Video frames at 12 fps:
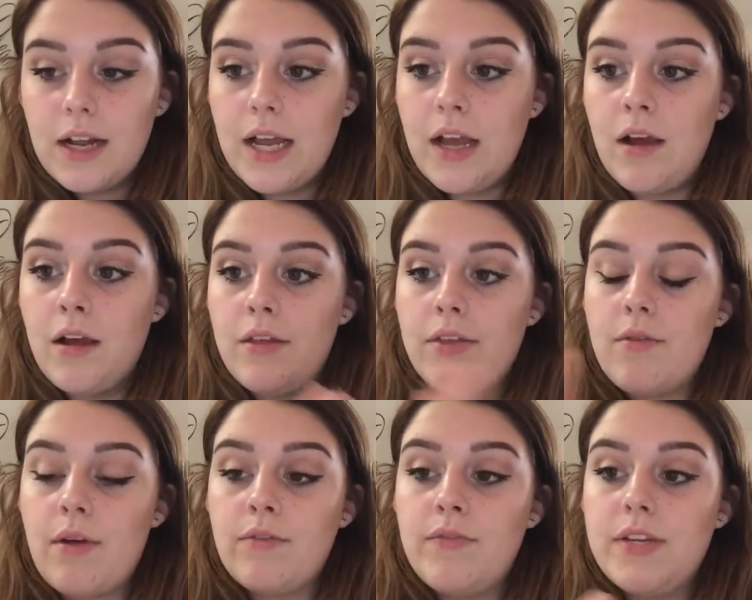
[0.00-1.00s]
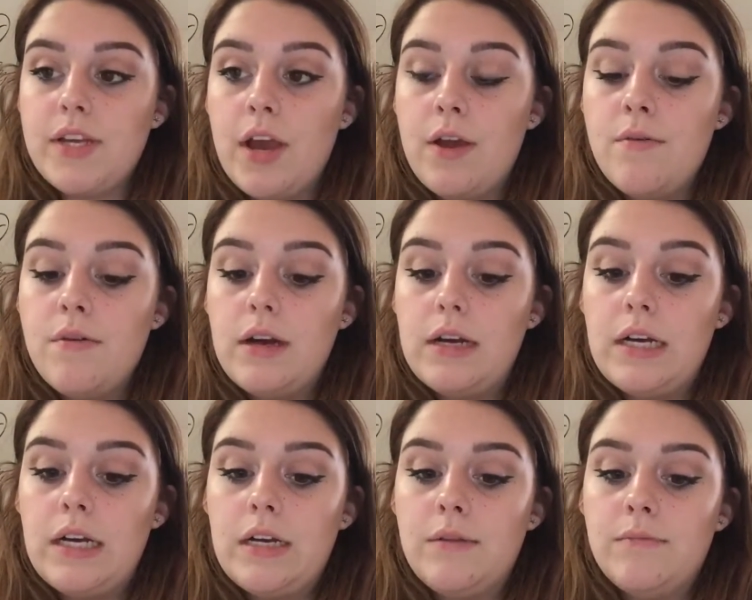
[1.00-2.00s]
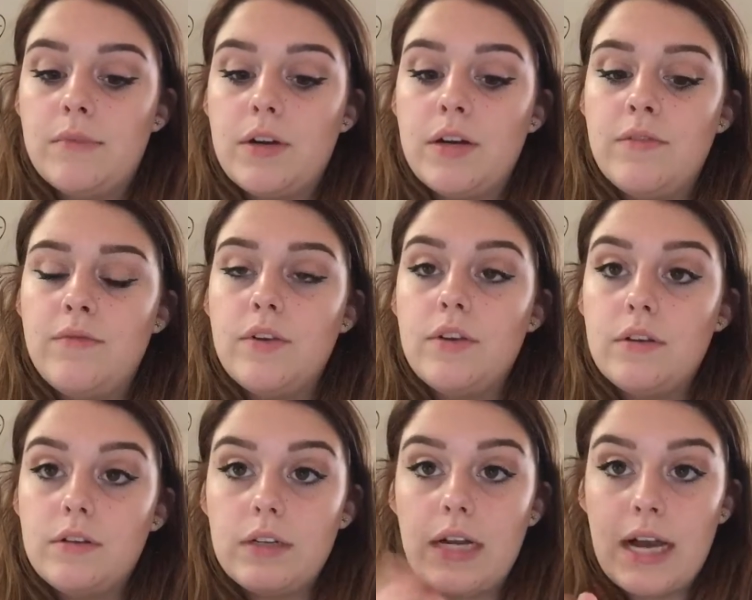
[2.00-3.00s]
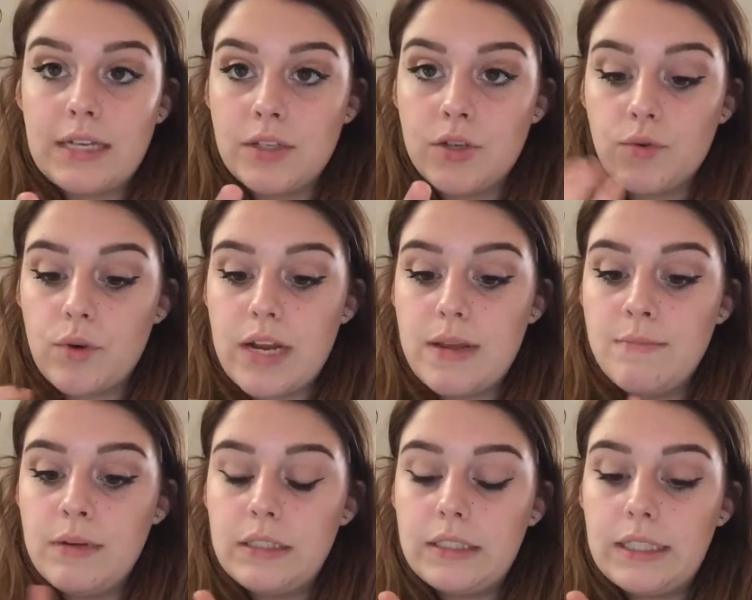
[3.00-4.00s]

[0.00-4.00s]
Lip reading: throughout the video, kind of as a dream.